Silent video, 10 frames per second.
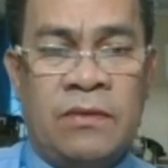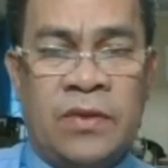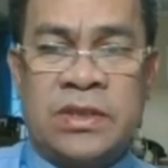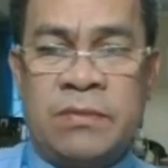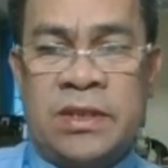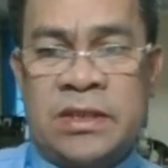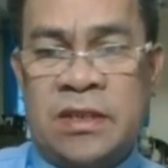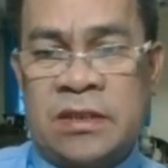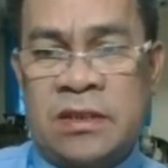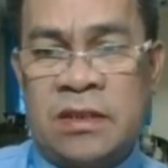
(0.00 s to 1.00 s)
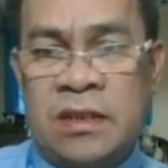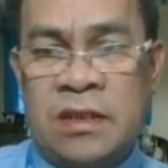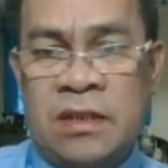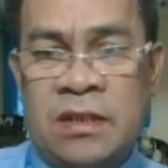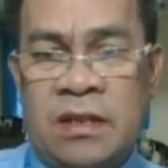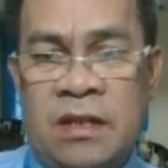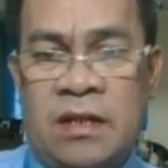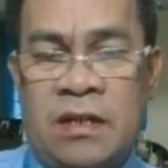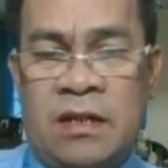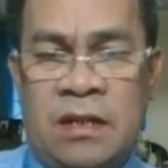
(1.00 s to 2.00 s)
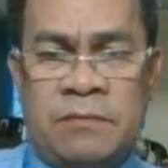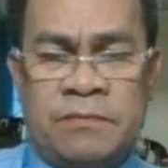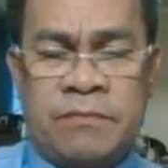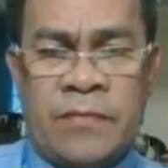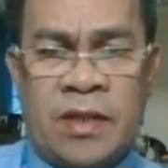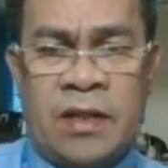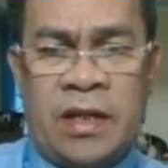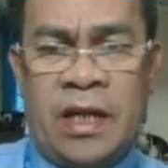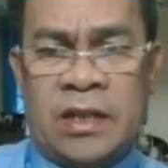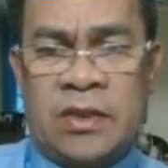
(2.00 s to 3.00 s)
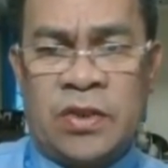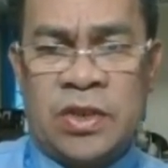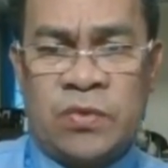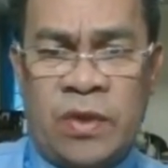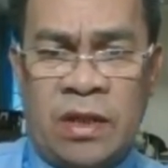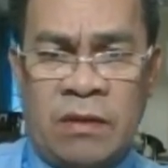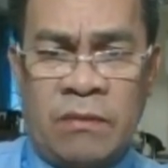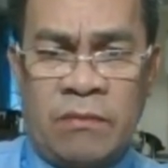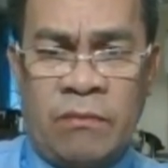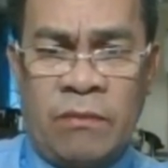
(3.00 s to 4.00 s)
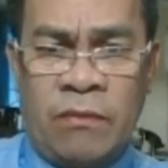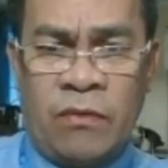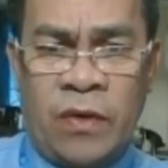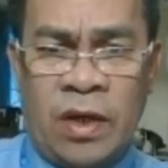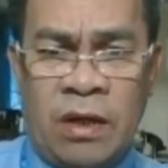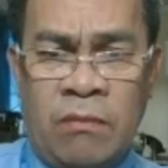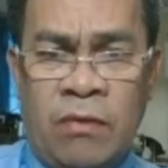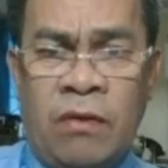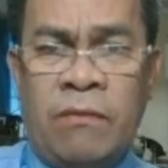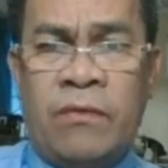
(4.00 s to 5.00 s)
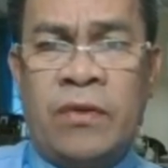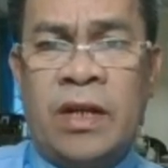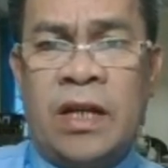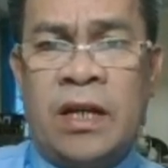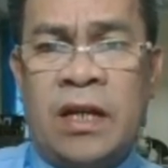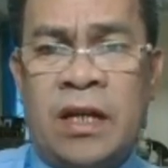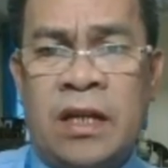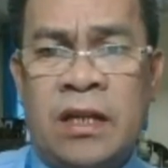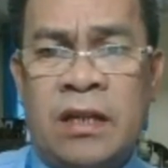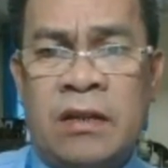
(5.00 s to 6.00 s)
which means that uh, electrons will move only in